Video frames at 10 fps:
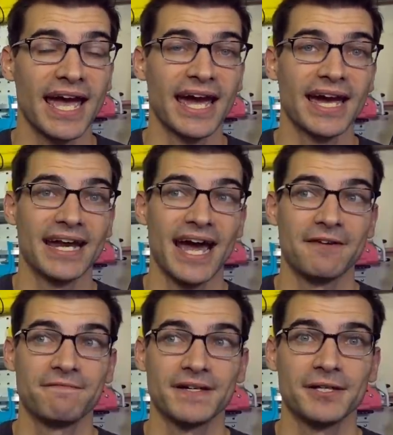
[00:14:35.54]
And
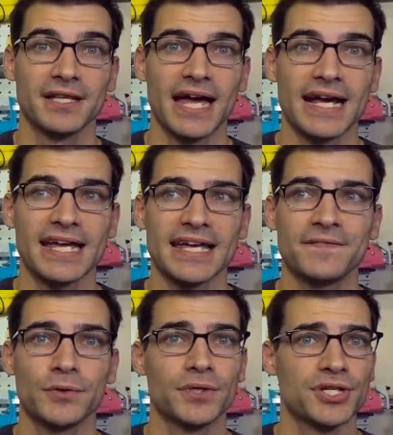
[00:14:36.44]
I feel like
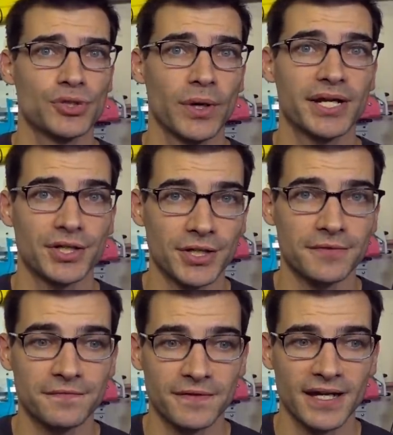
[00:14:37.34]
if you enjoy
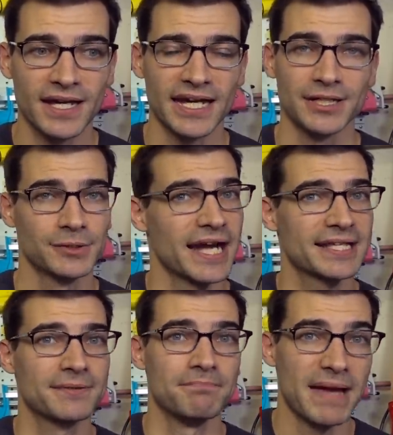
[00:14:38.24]
Nerf and you
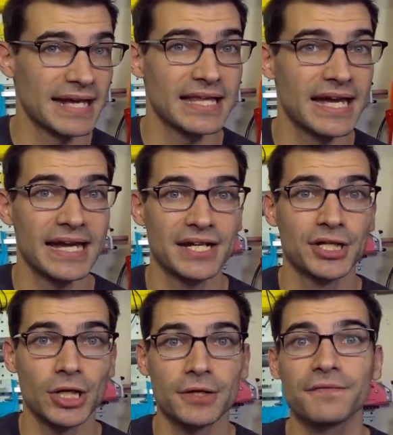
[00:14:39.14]
like melee
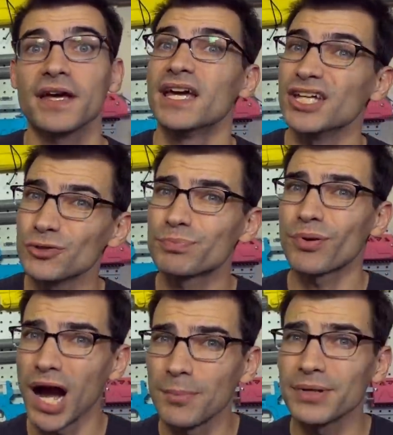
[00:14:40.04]
in Nerf, you'd
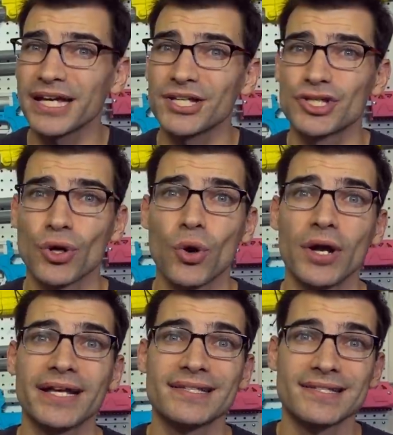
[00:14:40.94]
probably
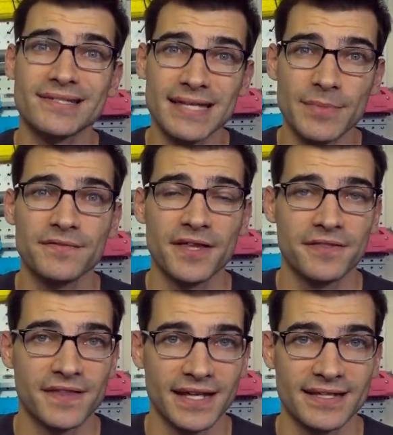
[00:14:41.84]
enjoy some of the
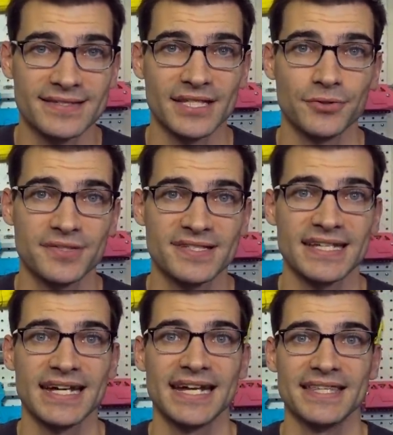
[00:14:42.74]
things that you'll
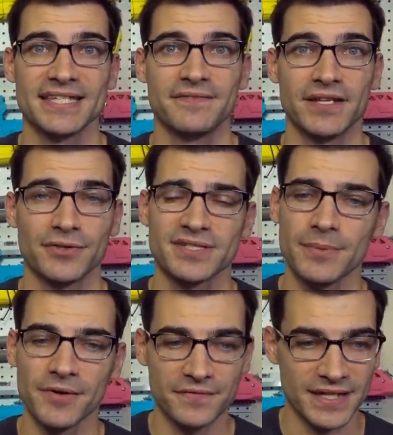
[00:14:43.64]
see in this video.
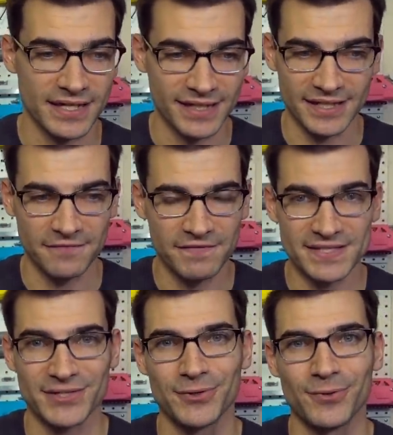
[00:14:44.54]
Some of the
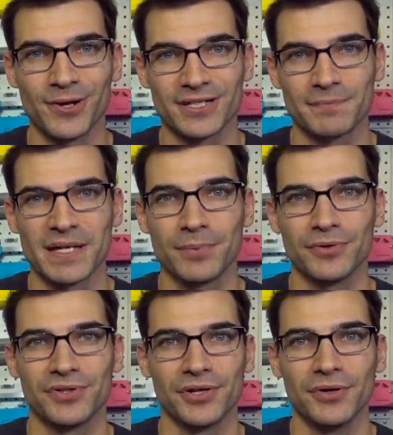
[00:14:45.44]
physical work that
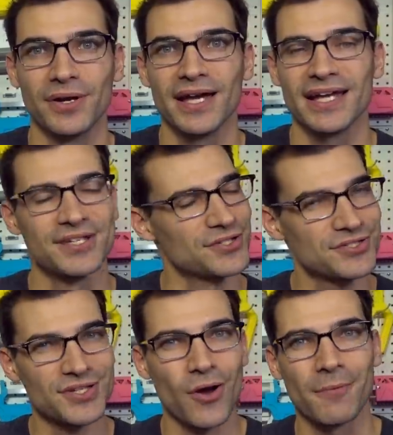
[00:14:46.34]
people do is
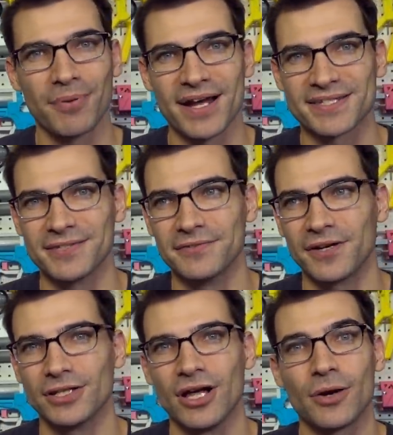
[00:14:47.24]
just so impressive,
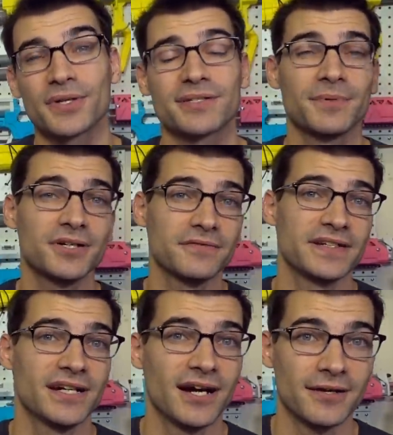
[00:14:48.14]
along with some good
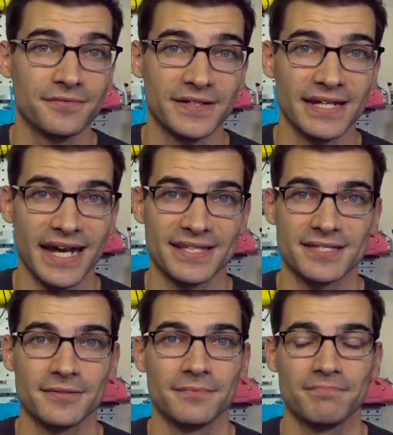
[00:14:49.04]
videography and
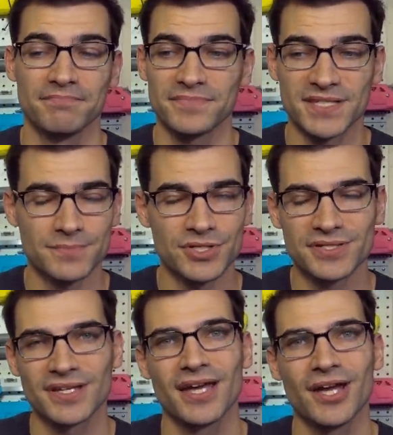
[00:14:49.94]
some
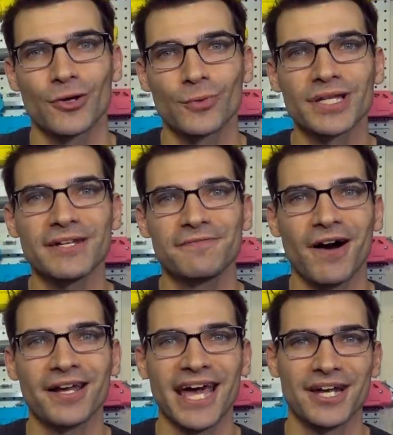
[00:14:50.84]
just really
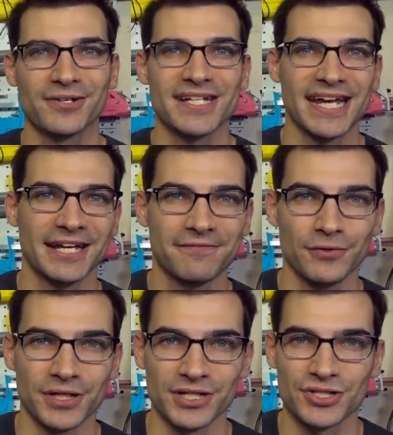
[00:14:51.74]
fun, entertaining
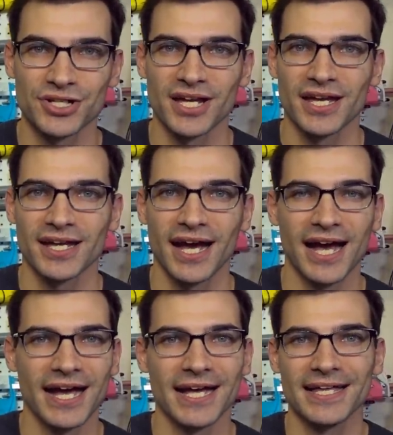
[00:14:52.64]
footage.
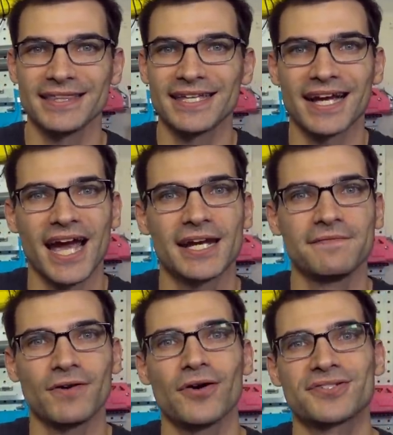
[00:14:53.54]
that kind
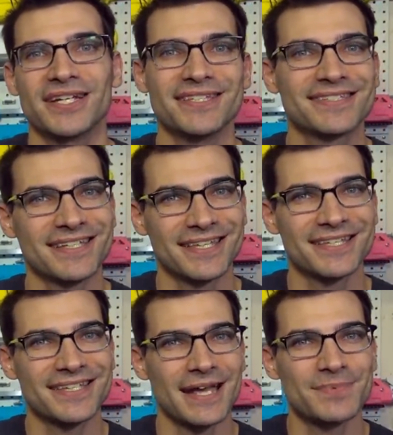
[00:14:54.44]
of falls in the
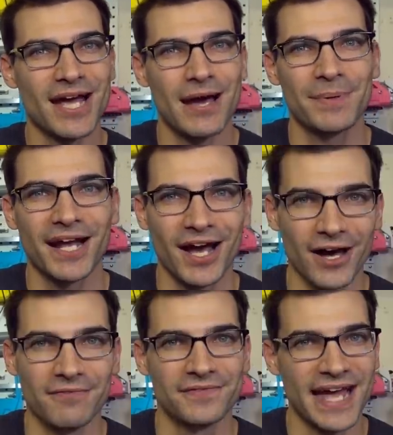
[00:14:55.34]
same topic
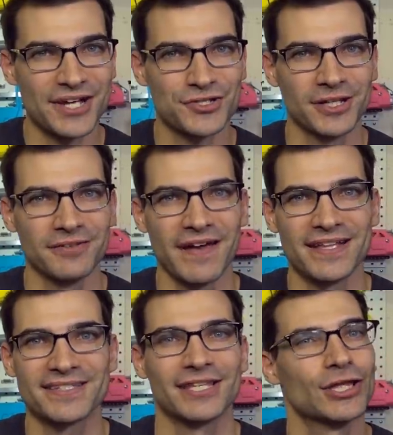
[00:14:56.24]
of national
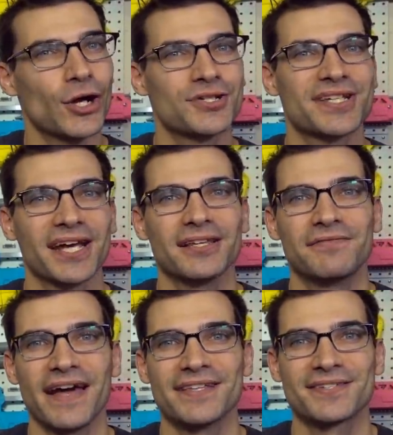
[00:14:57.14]
events and large scale
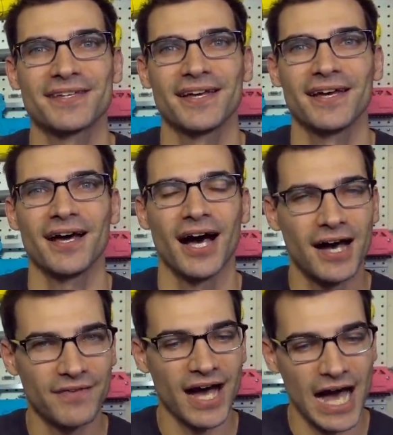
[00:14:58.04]
events
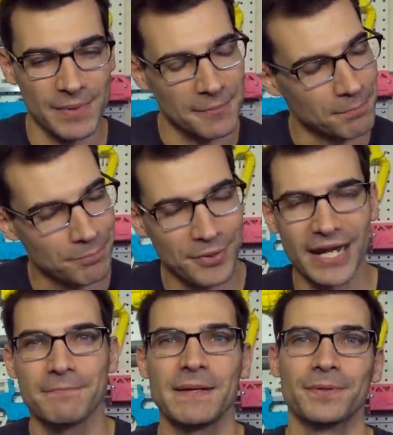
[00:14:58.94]
of a hobby,
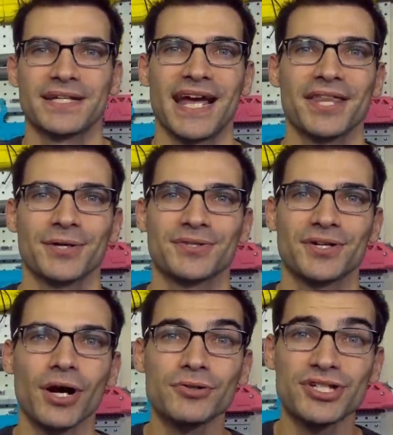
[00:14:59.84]
bringing people together. So go